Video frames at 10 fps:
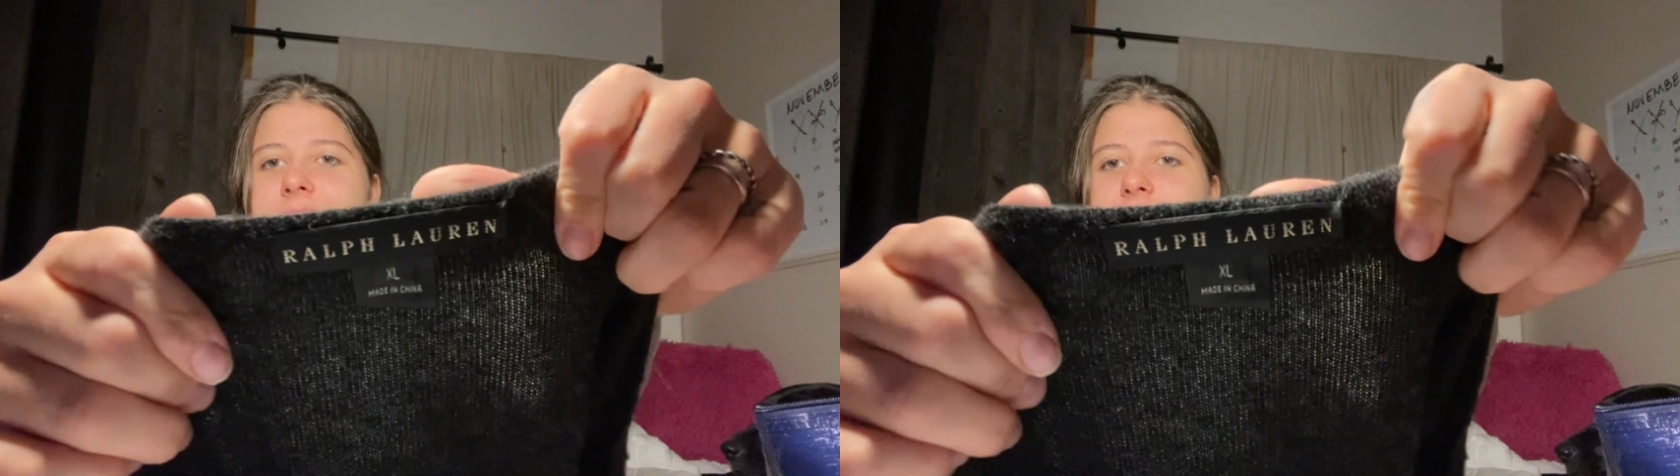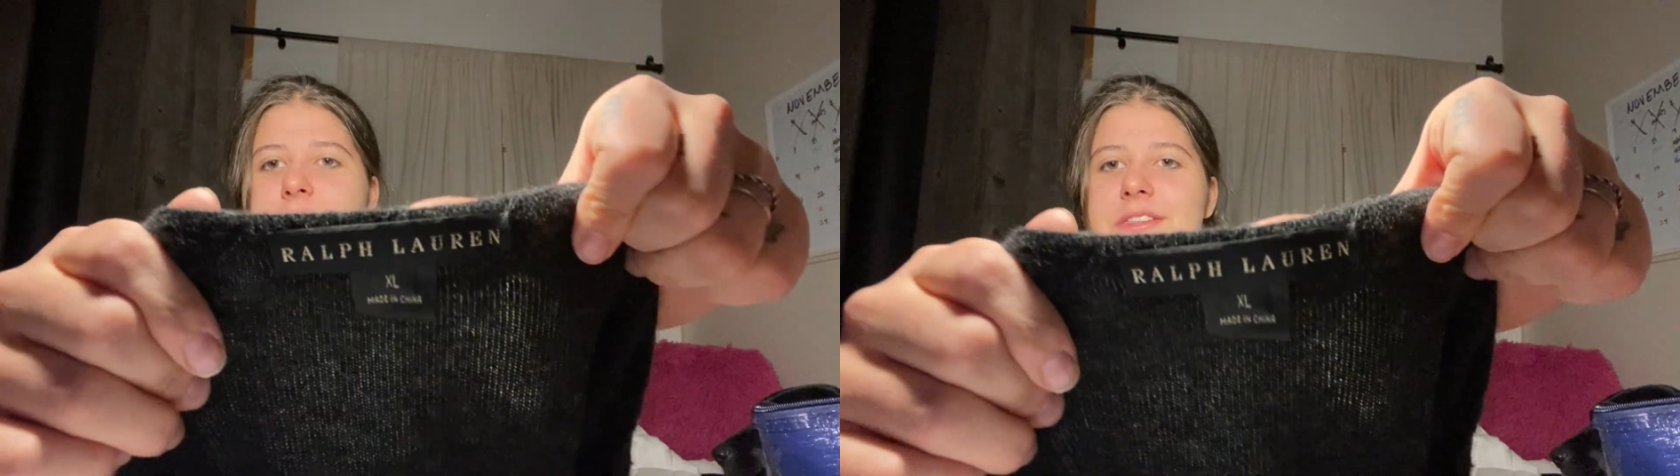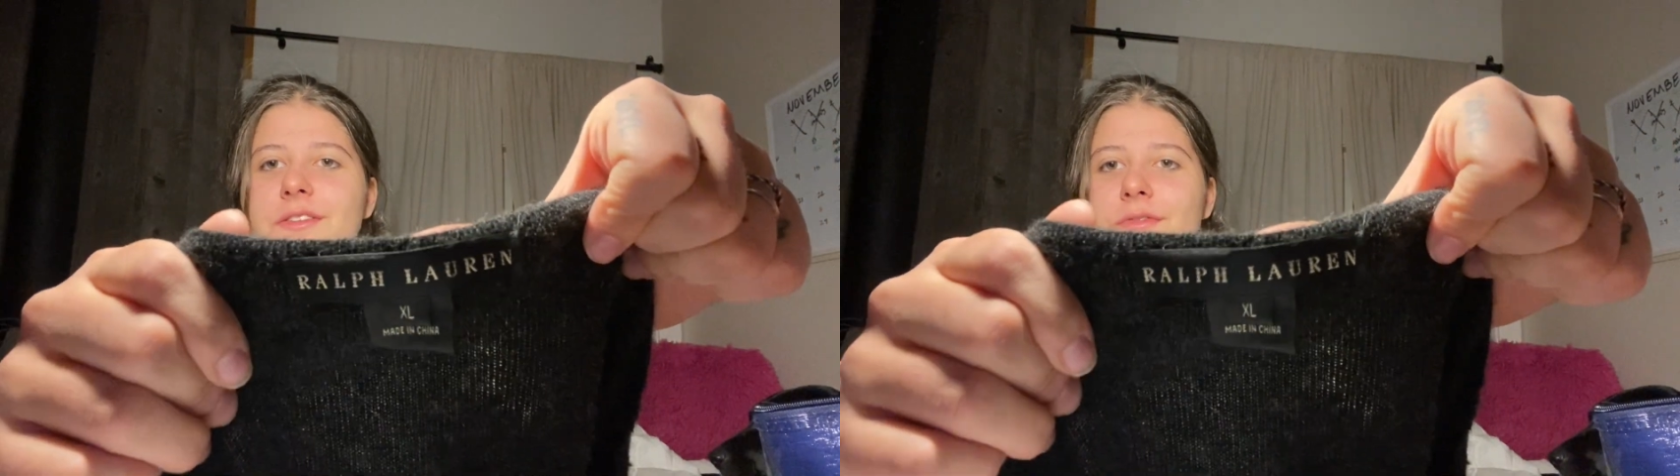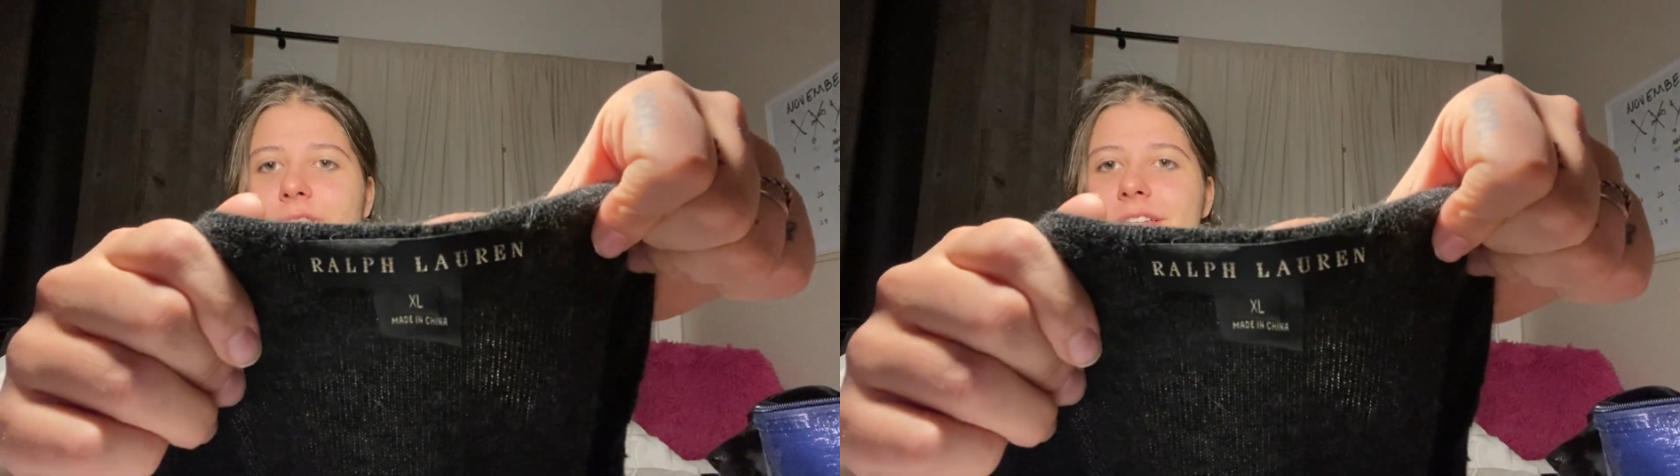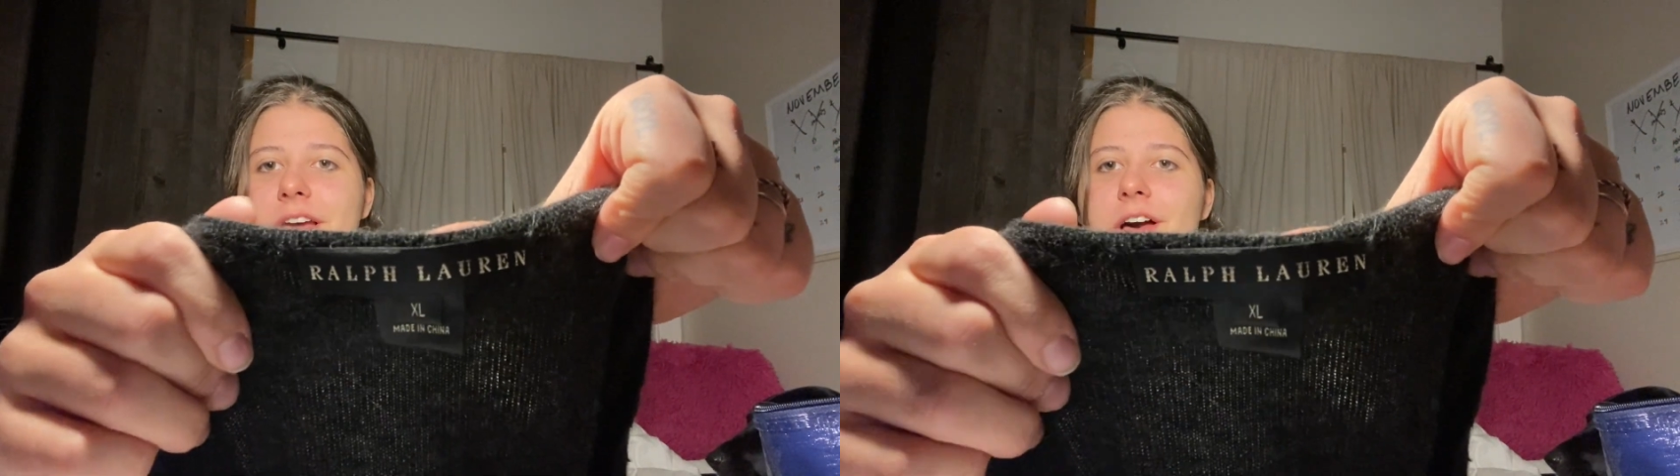expensive
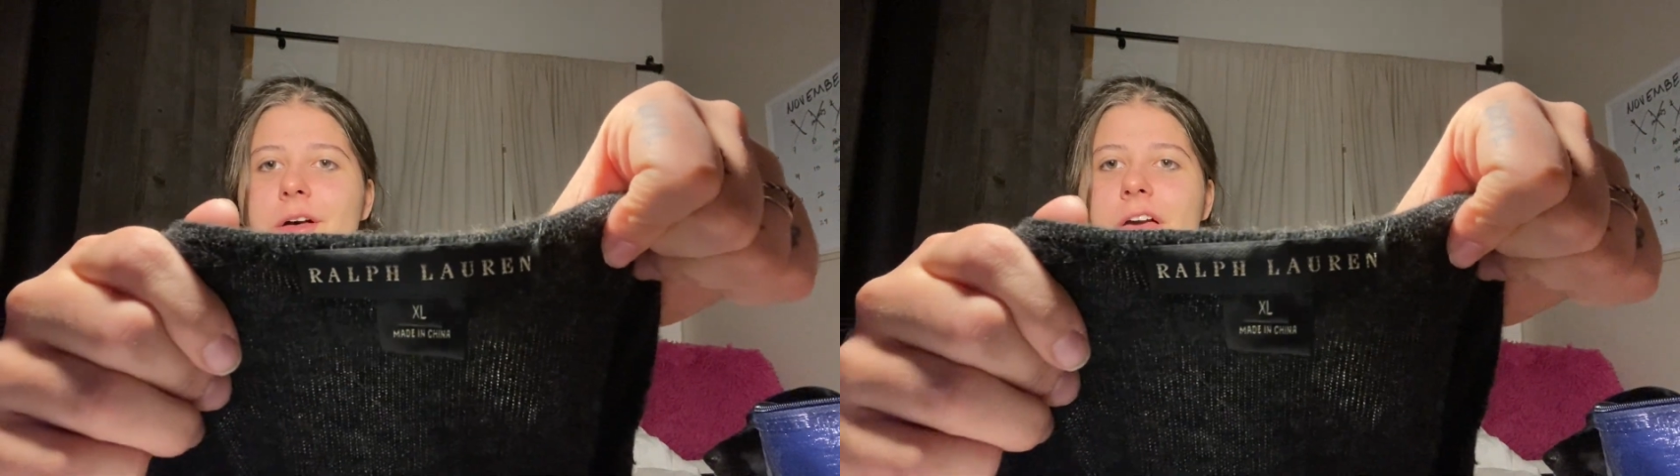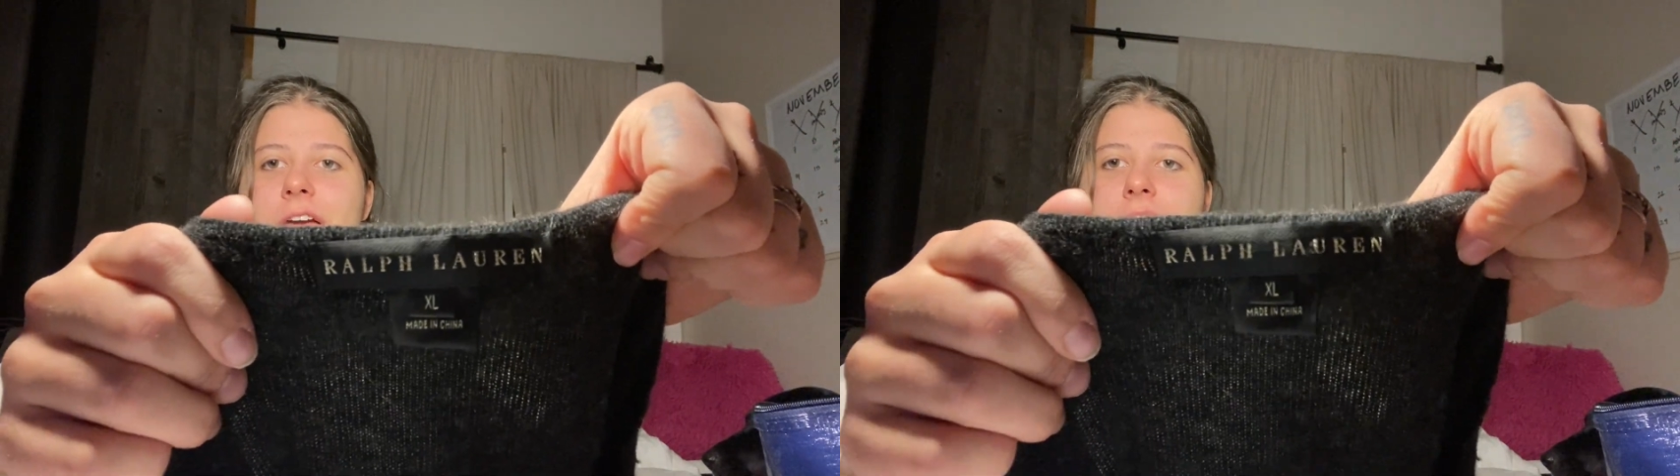retail.